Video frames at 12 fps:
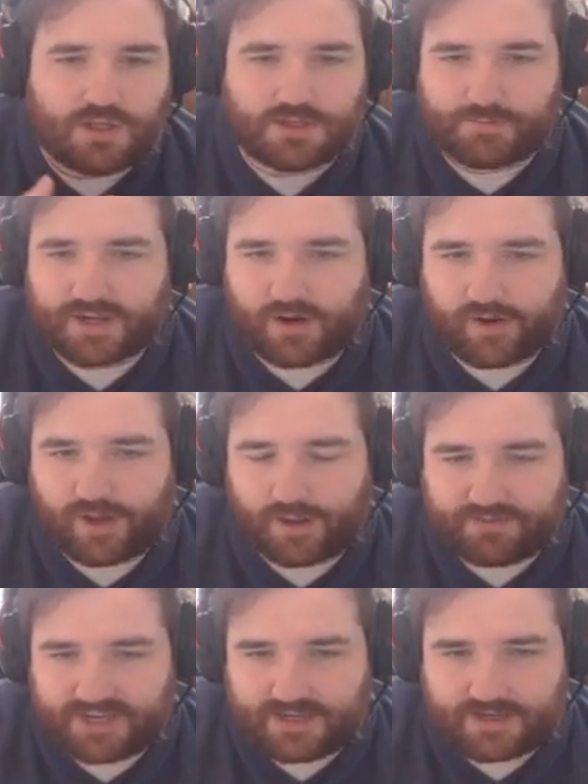and my current
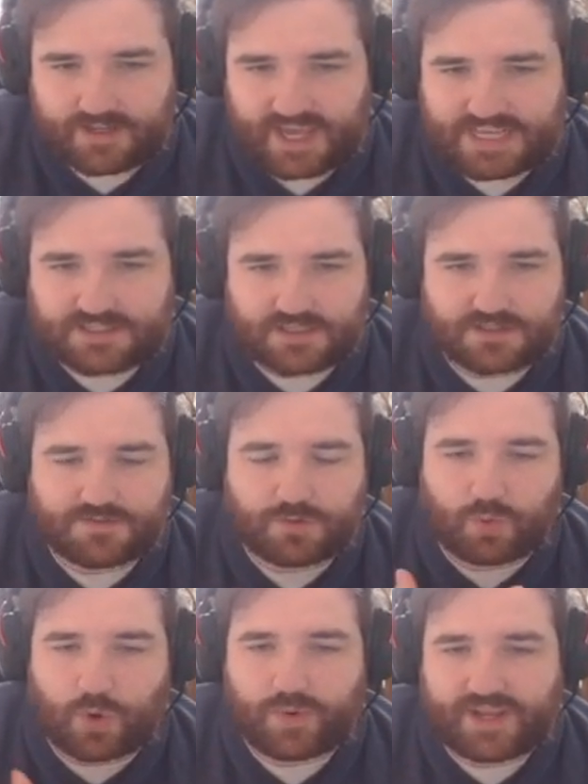updated guesses for
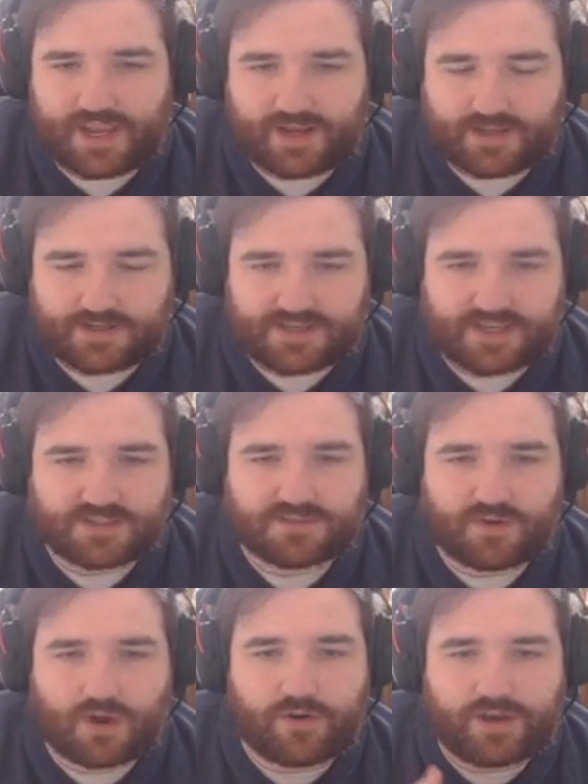what we're getting in Tales
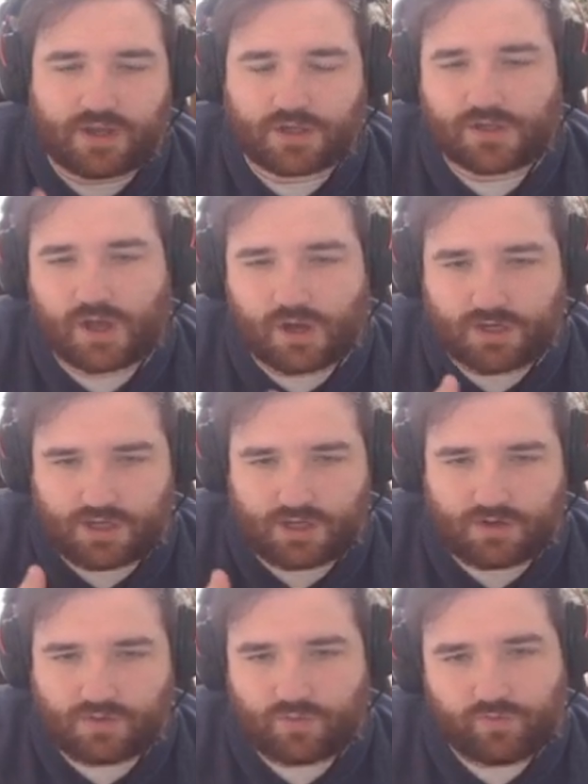of Arya:
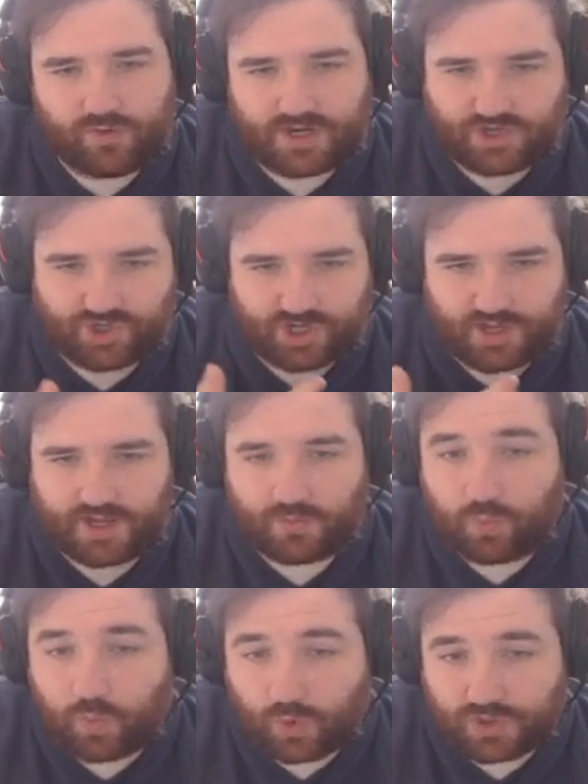Guardian, Ranger,
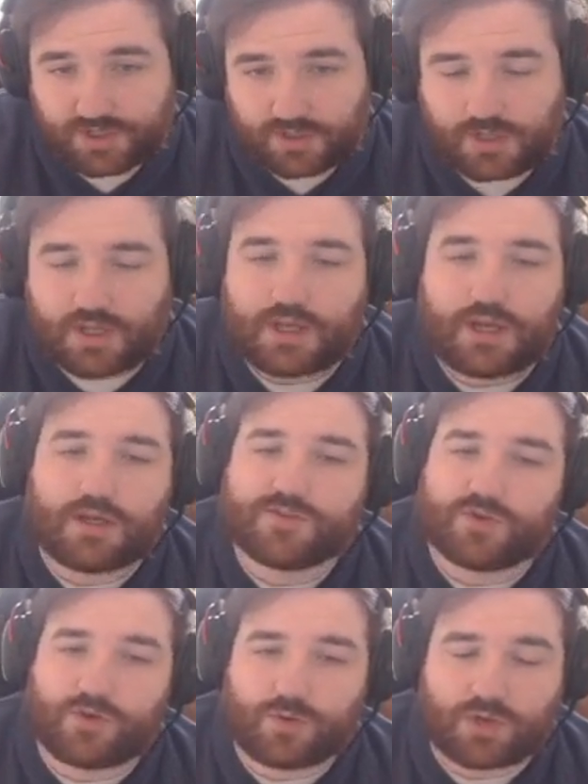and Warden
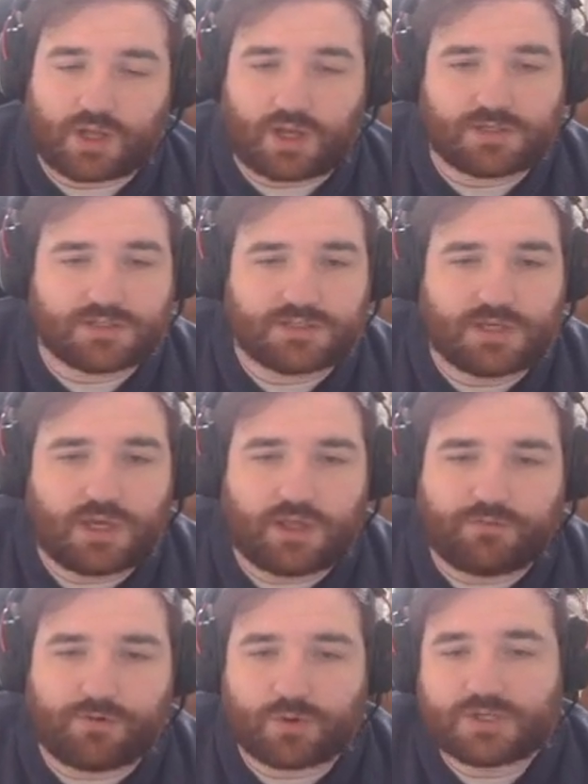as a new class
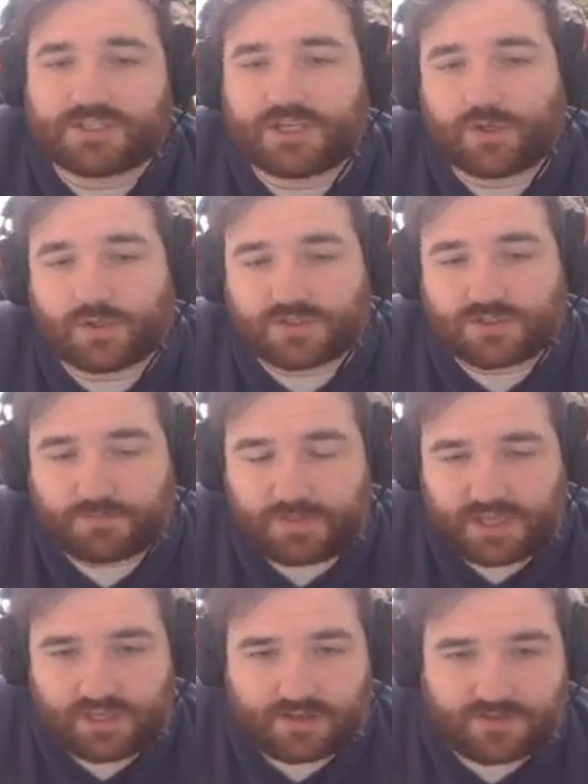focusing on
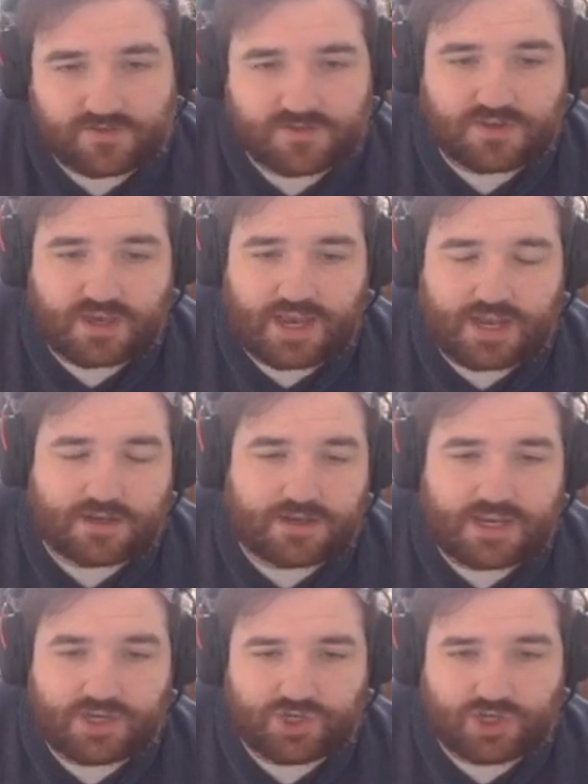spears and
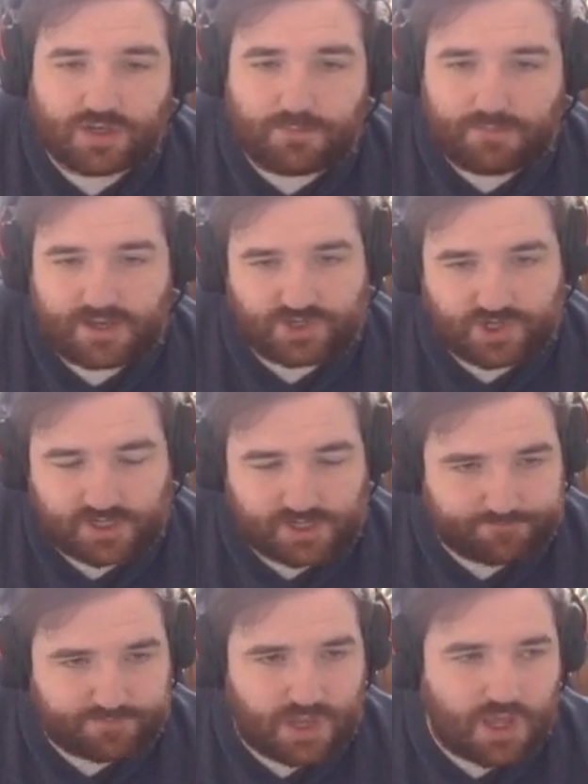nature magic,